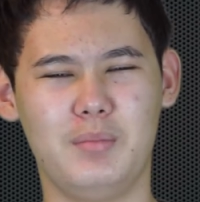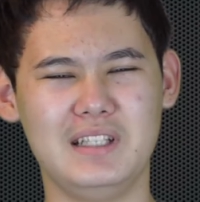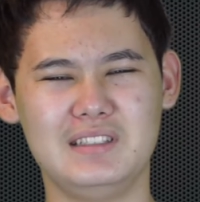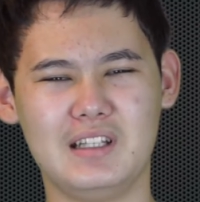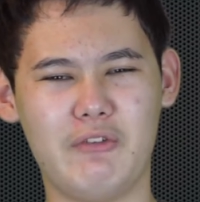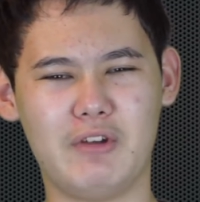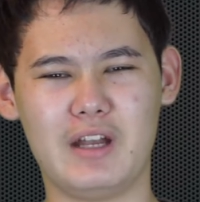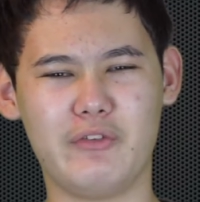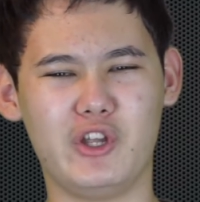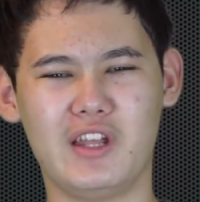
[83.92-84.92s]
Basically
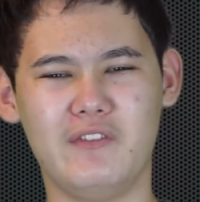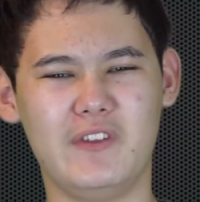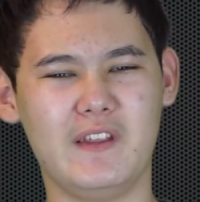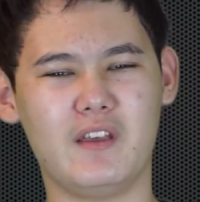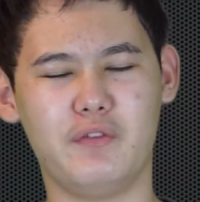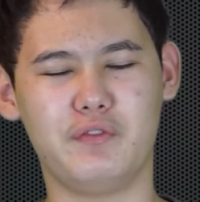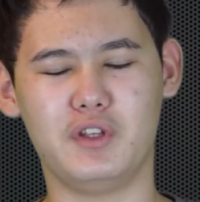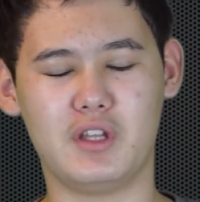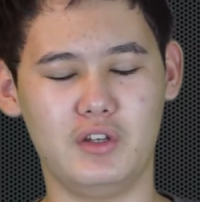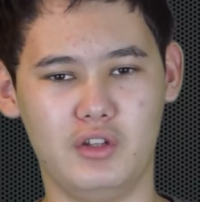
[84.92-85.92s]
whatever you can think of
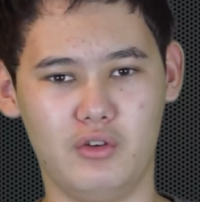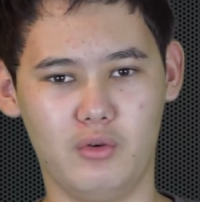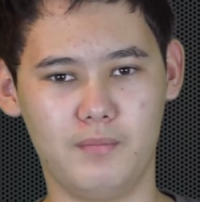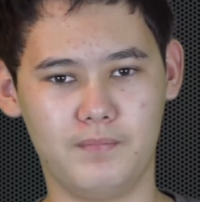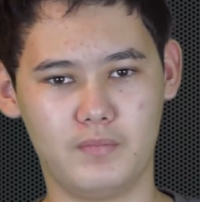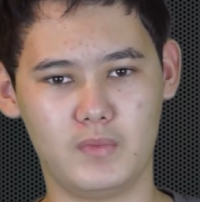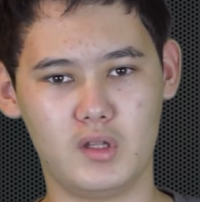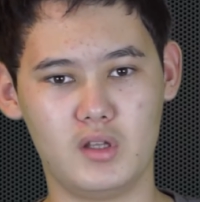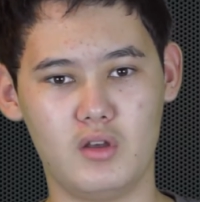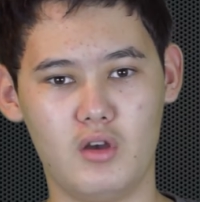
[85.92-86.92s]
you can
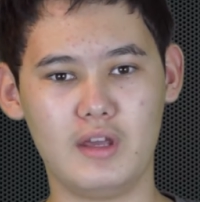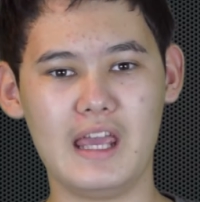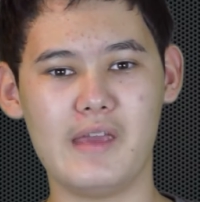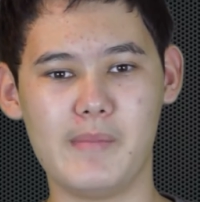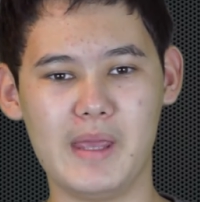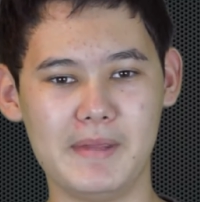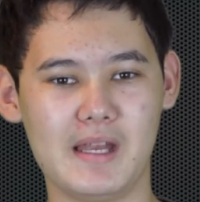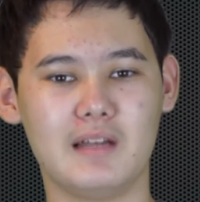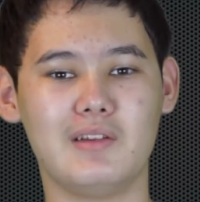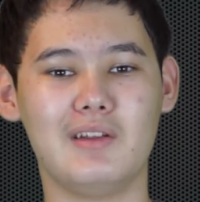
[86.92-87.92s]
do. Okay, maybe
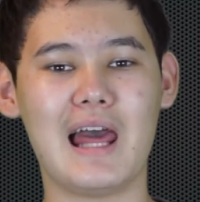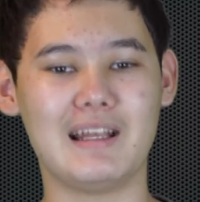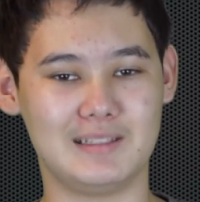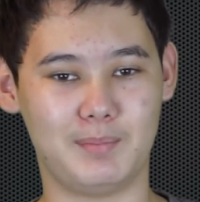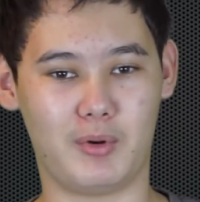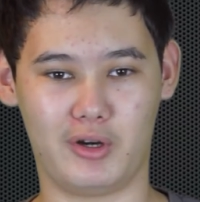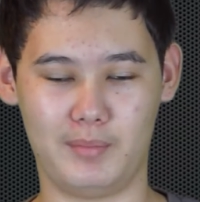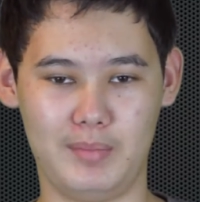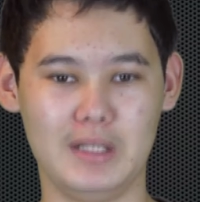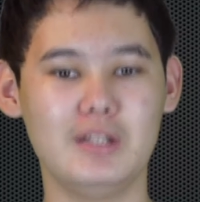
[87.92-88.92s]
not the last part,
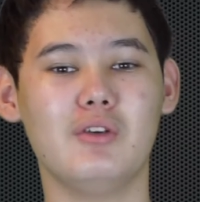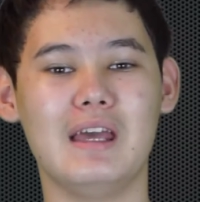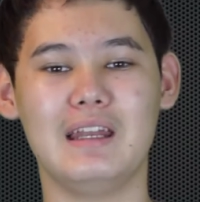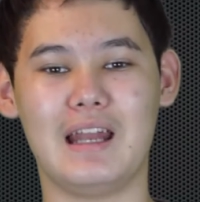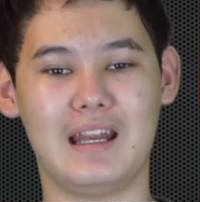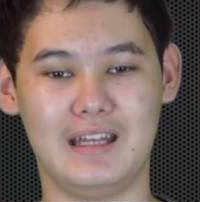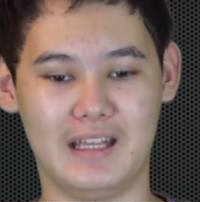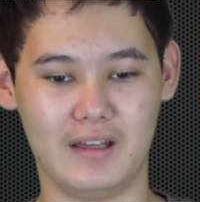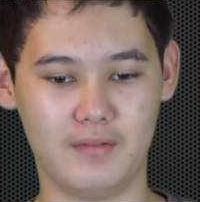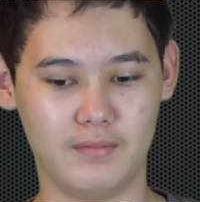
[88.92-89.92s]
but you get an
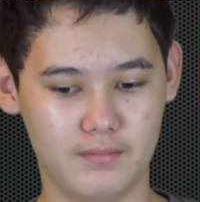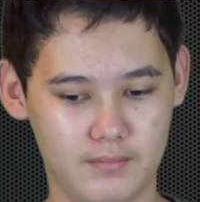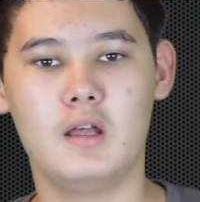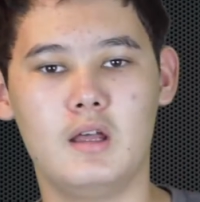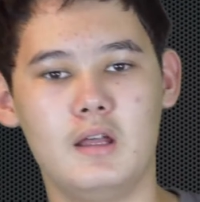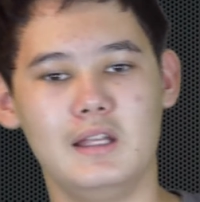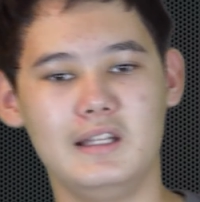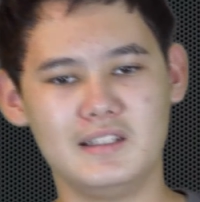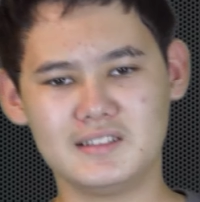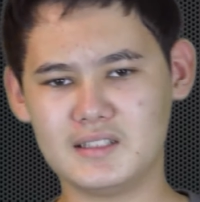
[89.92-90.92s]
idea.
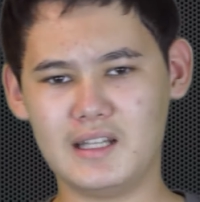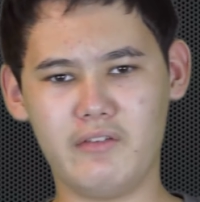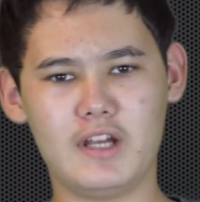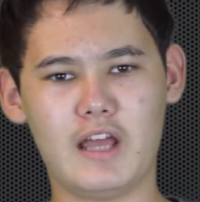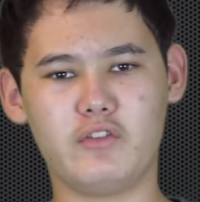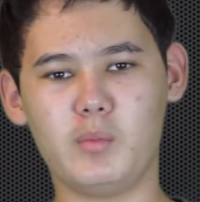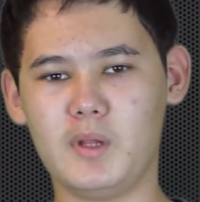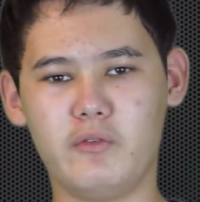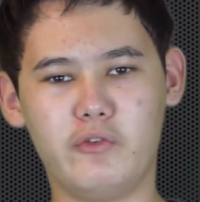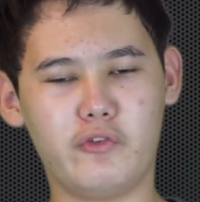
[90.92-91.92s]
It doesn't even have to be
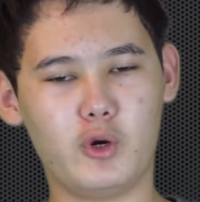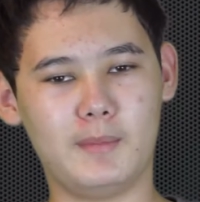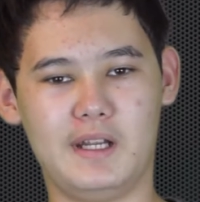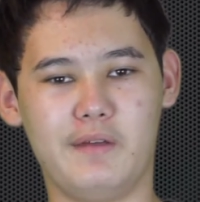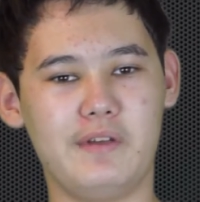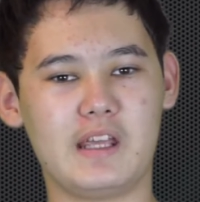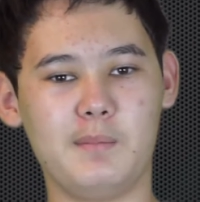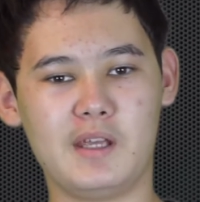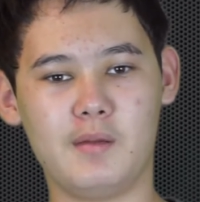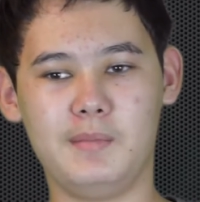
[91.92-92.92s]
informative, it can
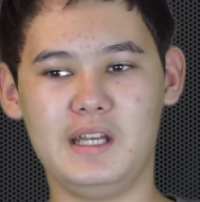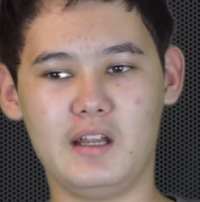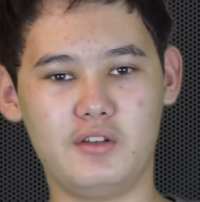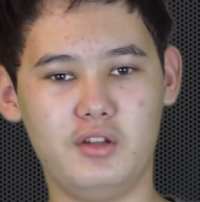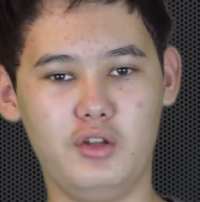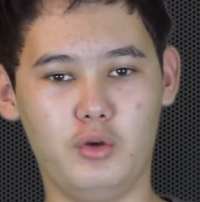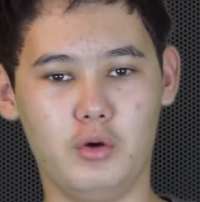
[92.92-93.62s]
be comedic too.